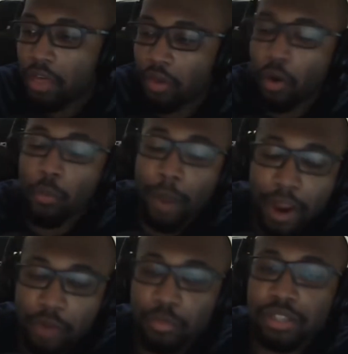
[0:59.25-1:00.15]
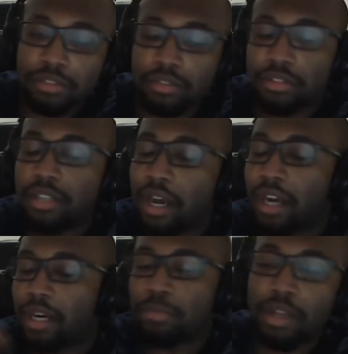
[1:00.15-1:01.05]
The main reason this
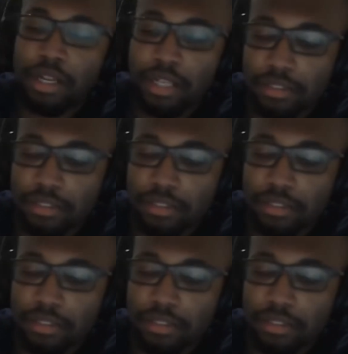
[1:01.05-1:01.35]
entire plot gets into